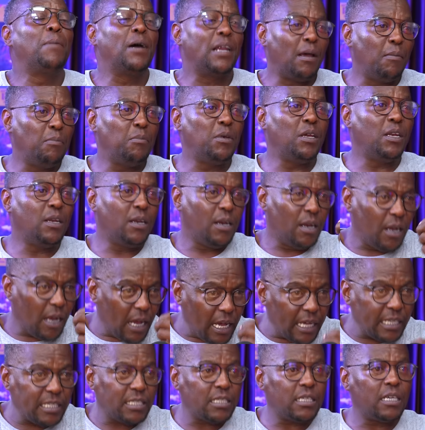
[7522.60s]
But I mean,
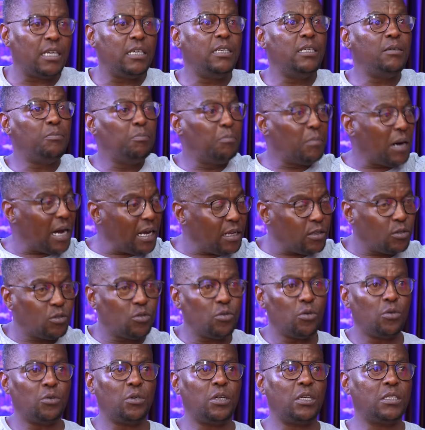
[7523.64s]
as a
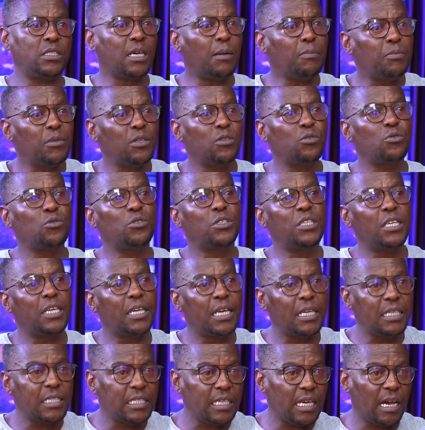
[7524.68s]
milestone and something to take
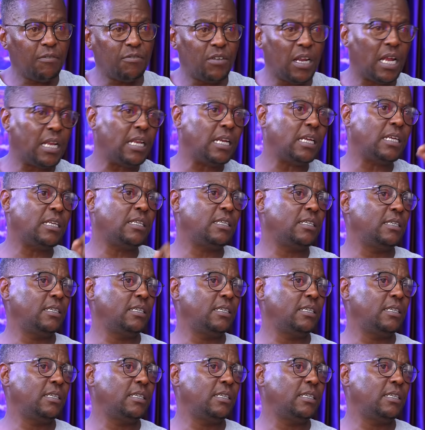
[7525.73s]
and say, I've done it.